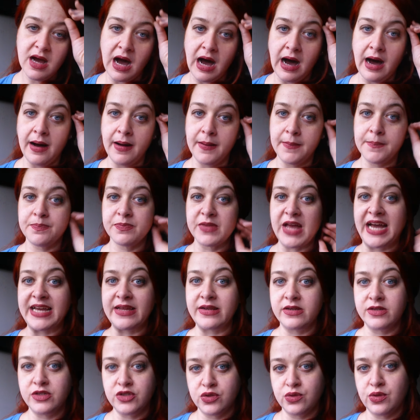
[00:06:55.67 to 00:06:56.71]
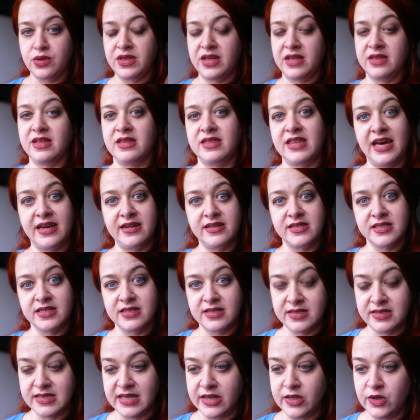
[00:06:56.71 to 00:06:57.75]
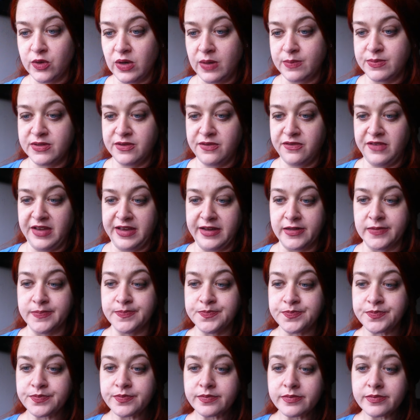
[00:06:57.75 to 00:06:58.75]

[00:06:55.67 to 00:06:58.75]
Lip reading: I do think that that is going to set you up to fail.